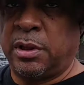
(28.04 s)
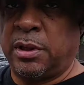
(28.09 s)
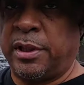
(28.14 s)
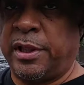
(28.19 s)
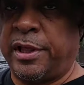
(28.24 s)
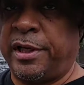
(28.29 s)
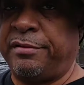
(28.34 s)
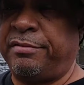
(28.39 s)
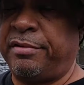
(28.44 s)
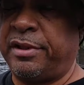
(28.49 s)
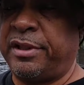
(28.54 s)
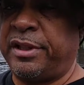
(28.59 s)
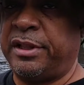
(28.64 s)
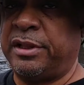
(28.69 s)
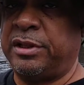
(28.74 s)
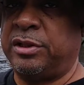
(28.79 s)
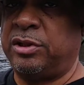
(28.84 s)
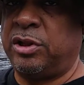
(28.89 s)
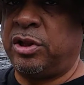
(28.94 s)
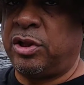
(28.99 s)
I've
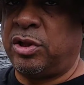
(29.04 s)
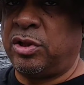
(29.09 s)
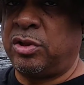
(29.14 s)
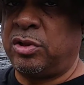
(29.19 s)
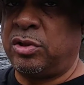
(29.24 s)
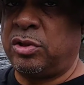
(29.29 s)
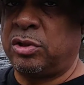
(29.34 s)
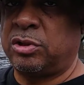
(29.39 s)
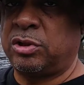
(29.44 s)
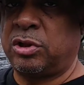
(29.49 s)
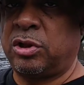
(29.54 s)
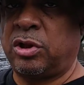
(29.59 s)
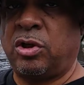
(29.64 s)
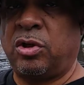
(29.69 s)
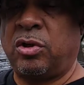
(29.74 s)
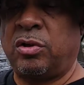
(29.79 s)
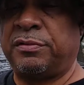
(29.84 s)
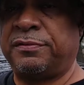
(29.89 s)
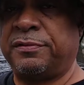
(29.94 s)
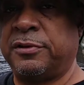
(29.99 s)
had dogs
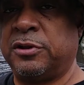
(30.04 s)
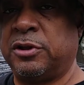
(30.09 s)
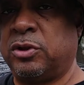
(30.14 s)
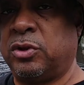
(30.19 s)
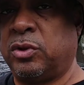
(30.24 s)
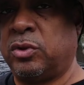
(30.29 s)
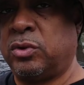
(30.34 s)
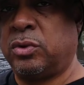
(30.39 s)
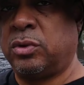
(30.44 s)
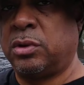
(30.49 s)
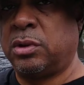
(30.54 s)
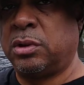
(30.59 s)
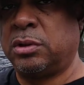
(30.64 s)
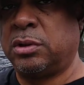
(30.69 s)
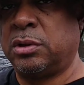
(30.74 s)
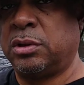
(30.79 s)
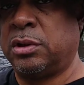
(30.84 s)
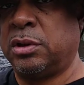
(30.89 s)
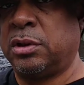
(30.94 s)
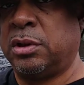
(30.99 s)
off and on
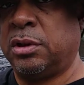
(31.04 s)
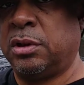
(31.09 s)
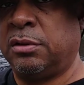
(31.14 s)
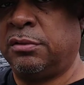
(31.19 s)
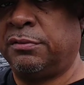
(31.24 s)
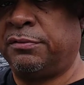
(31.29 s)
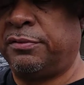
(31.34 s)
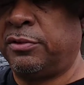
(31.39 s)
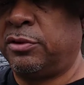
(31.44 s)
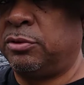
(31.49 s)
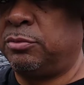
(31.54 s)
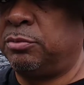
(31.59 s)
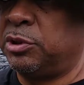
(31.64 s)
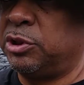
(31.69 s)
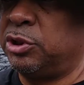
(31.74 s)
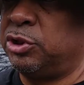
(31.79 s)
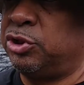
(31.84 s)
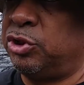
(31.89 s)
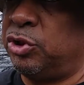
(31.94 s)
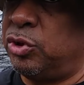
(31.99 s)
for the
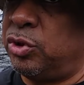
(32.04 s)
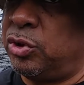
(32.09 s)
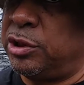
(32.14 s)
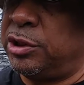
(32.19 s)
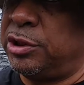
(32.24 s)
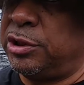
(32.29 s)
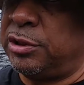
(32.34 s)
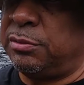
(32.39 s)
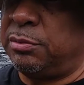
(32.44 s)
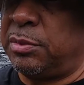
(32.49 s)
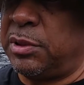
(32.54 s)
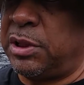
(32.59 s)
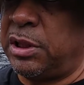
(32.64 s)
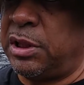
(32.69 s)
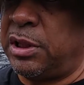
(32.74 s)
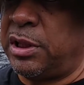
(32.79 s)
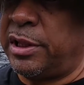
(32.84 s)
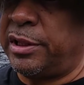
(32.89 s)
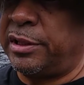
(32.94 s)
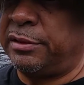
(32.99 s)
majority of my
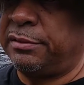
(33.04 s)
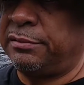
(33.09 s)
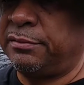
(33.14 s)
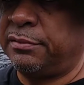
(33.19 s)
life.